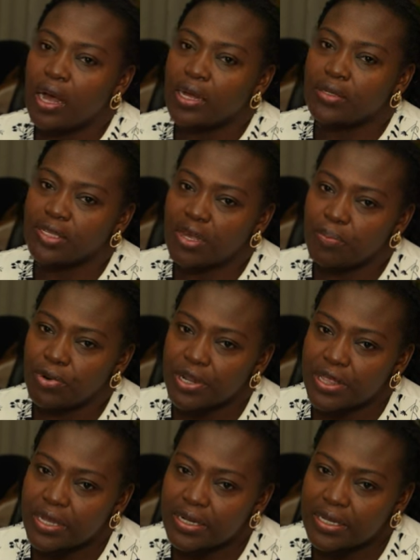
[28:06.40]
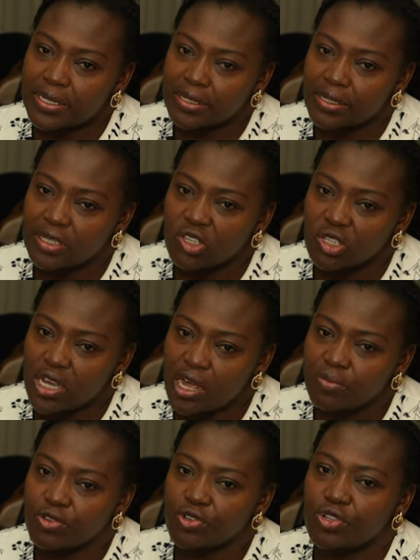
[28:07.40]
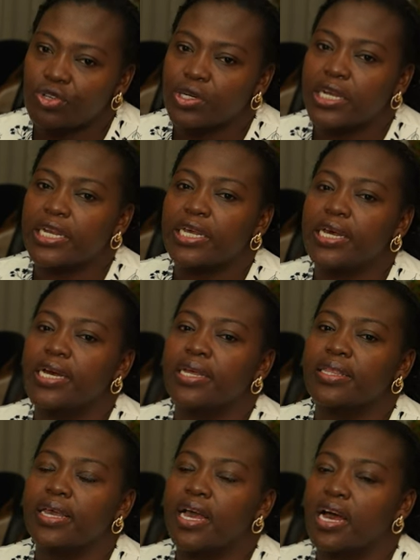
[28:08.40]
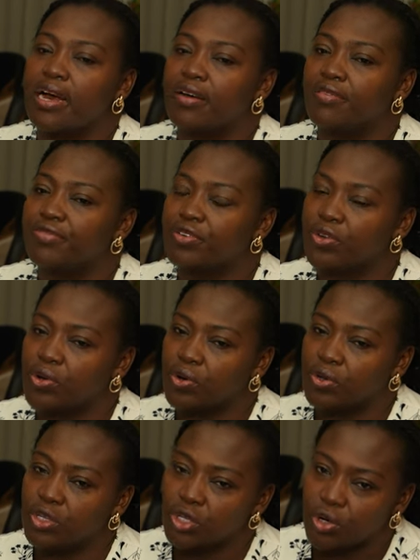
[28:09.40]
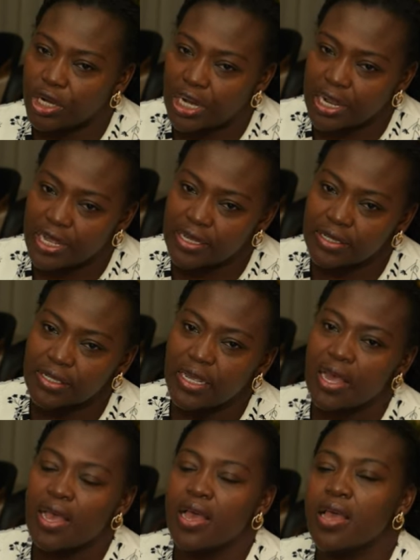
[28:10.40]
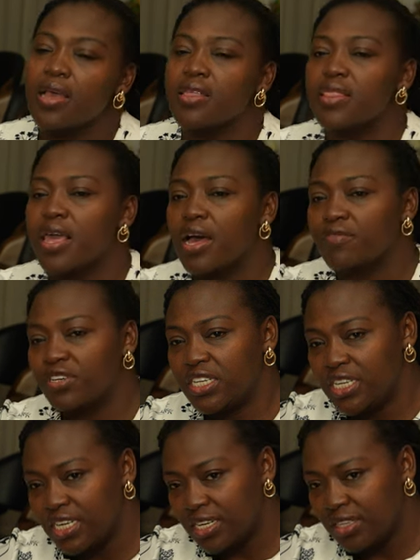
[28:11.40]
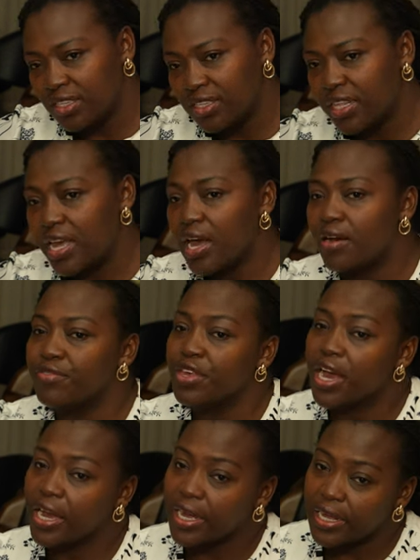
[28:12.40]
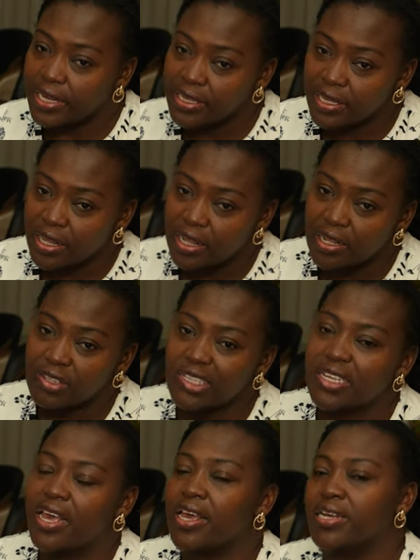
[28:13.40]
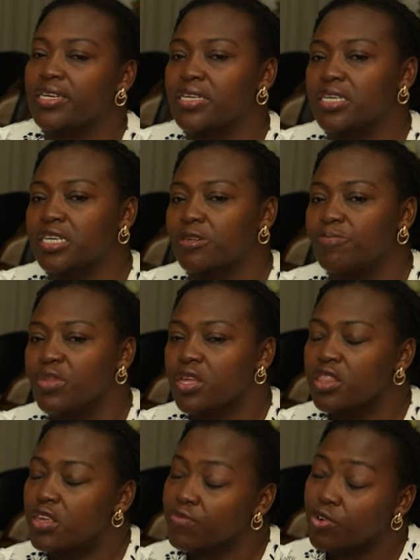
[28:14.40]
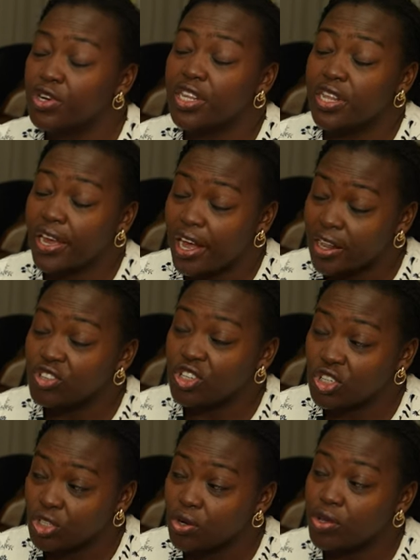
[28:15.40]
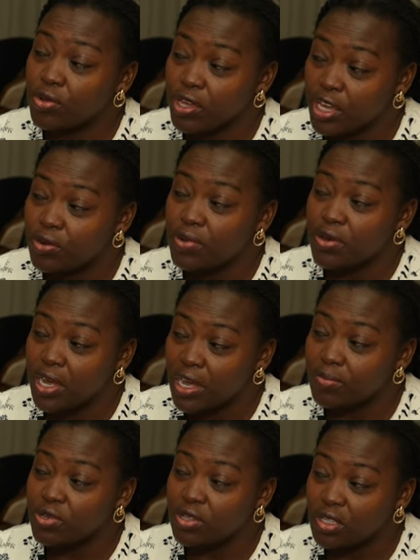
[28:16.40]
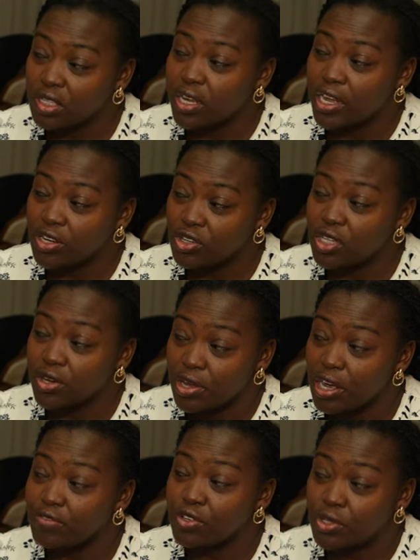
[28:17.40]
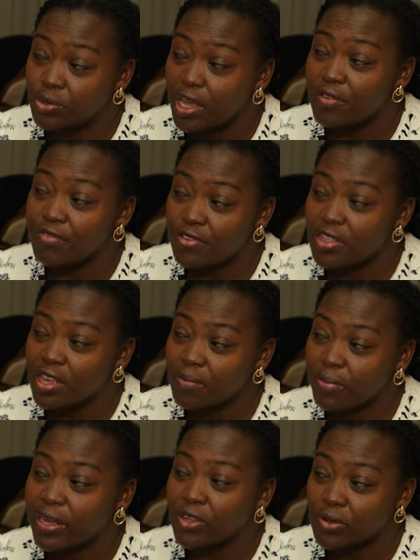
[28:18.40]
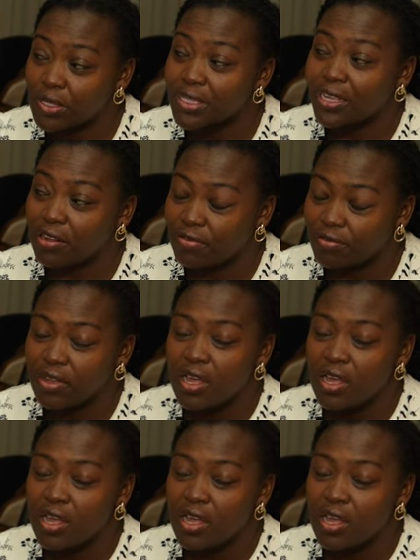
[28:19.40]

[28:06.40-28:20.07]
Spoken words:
somebody that is just come to Australia. They have, you know, toddlers, they have teens, they have younger adults, and they've gotten the culture shock you get when you come to this country, that you have to do everything by yourself,